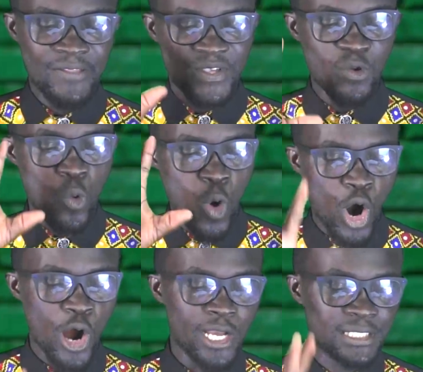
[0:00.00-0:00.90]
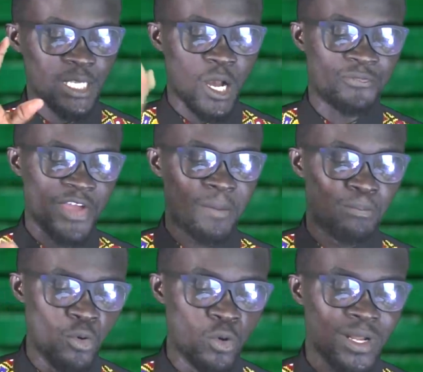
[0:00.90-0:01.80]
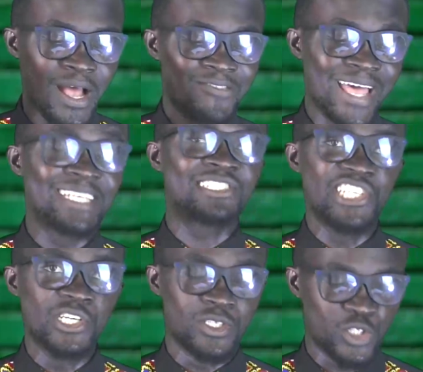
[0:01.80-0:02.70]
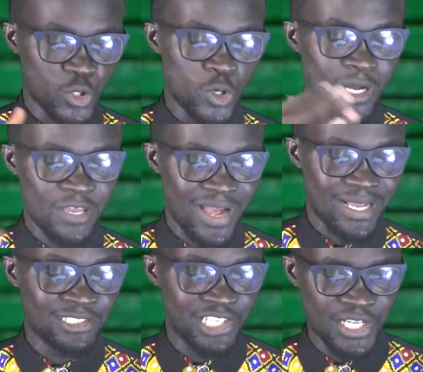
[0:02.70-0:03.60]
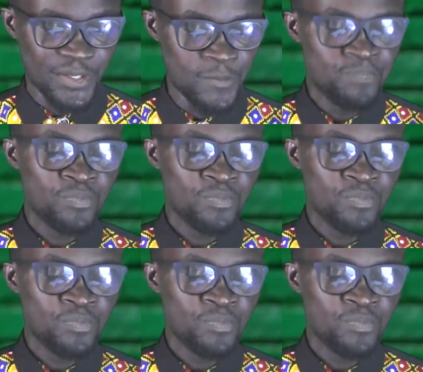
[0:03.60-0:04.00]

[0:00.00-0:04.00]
the words of a book that is sealed. So if I continue,